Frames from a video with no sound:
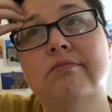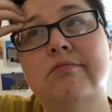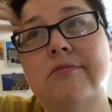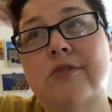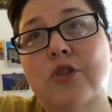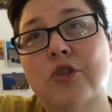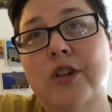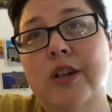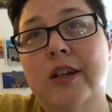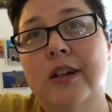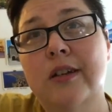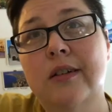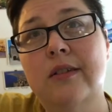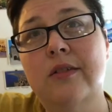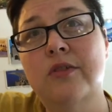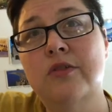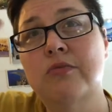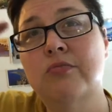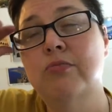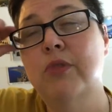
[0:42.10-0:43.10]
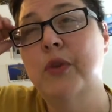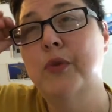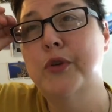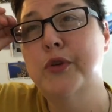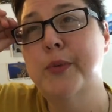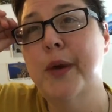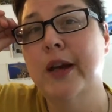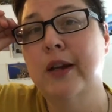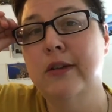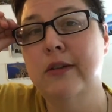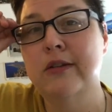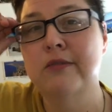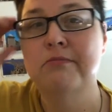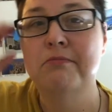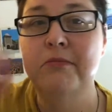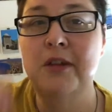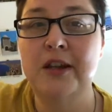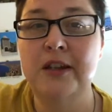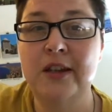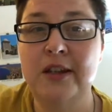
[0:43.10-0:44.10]
Treat kids with respect.
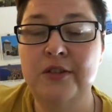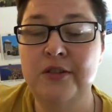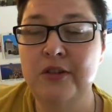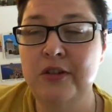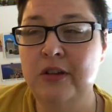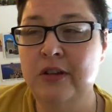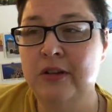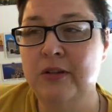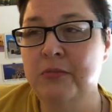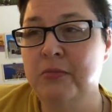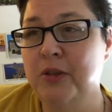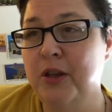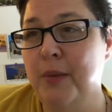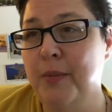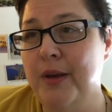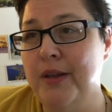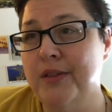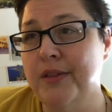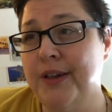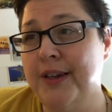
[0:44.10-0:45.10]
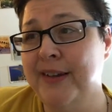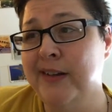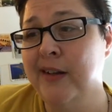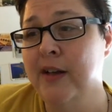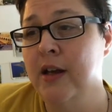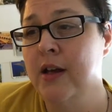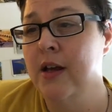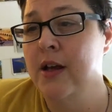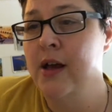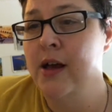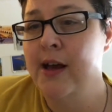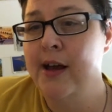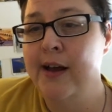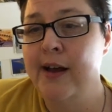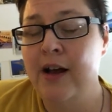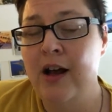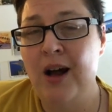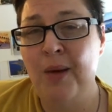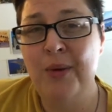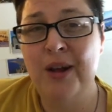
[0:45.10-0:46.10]
Like, that's the baseline.
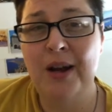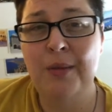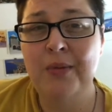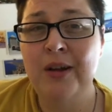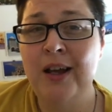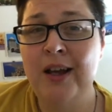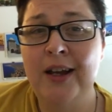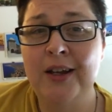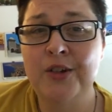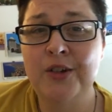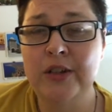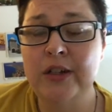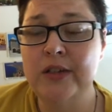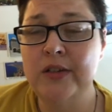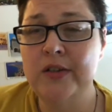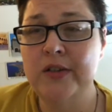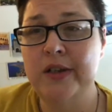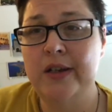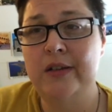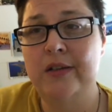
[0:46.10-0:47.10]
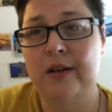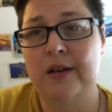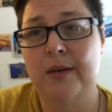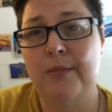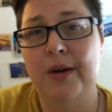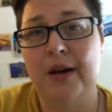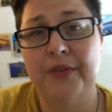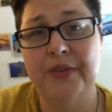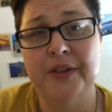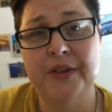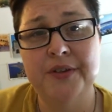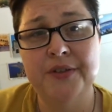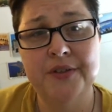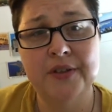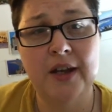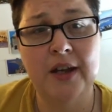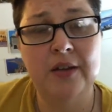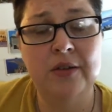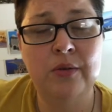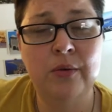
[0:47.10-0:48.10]
And I'm not actually going to say a ton about this.
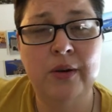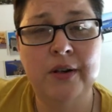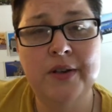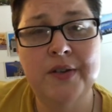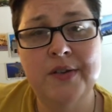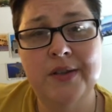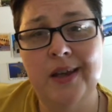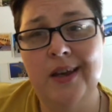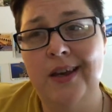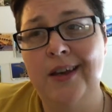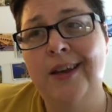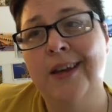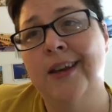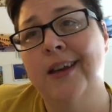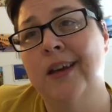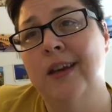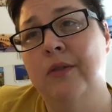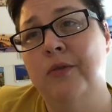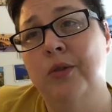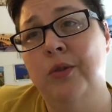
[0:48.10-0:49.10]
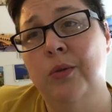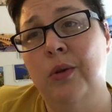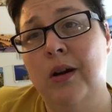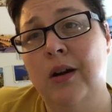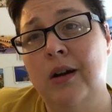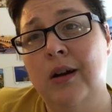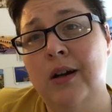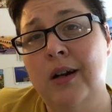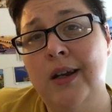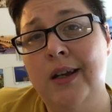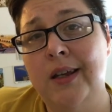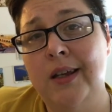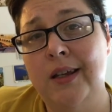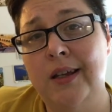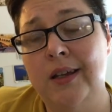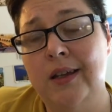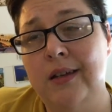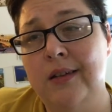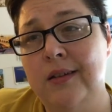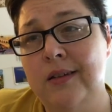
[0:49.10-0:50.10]
I do want to say, if you are a
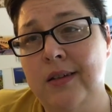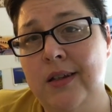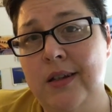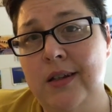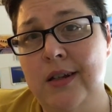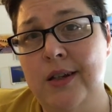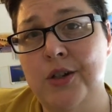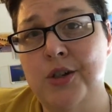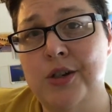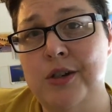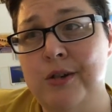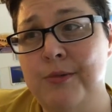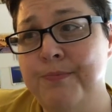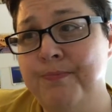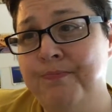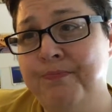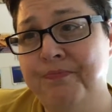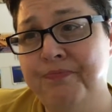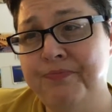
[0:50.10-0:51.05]
kid, teenager,